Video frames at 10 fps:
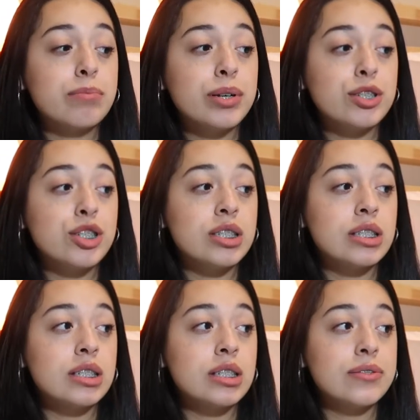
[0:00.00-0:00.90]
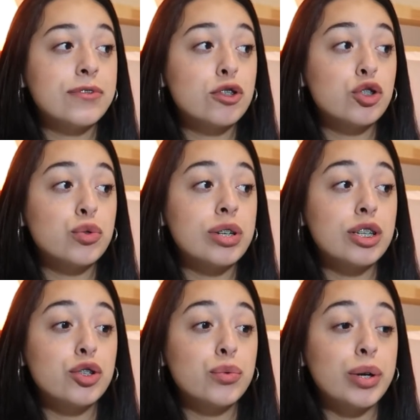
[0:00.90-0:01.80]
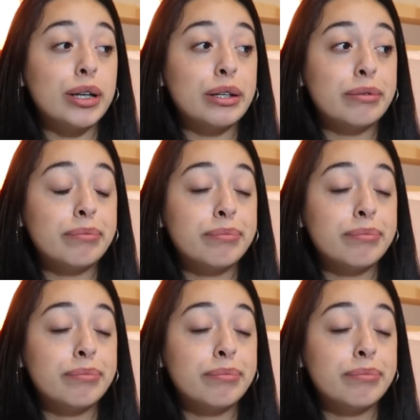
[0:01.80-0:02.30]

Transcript: purchases for 2020.